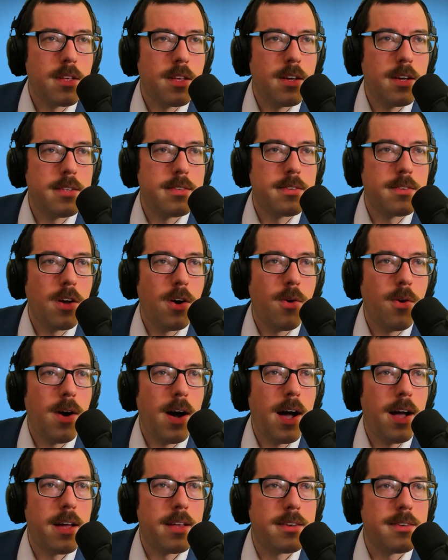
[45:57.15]
Let's go
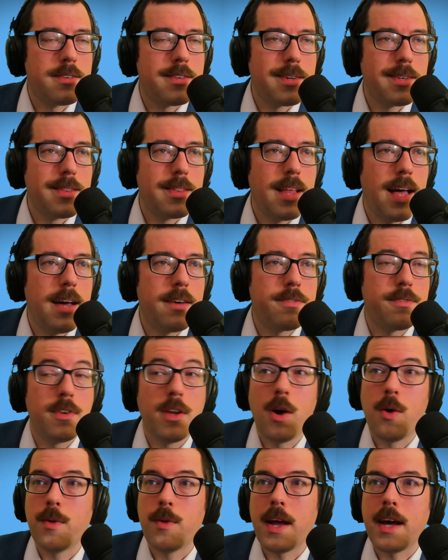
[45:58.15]
on to
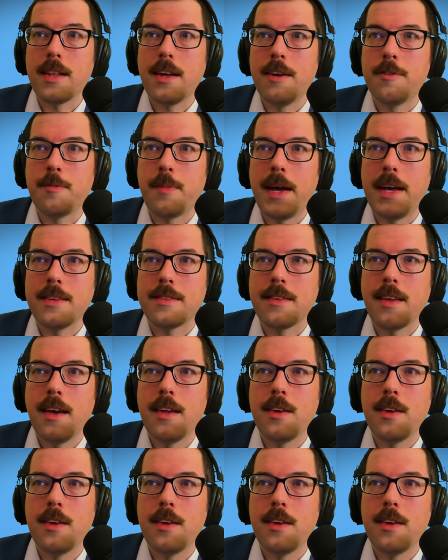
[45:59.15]
not Left Past 10.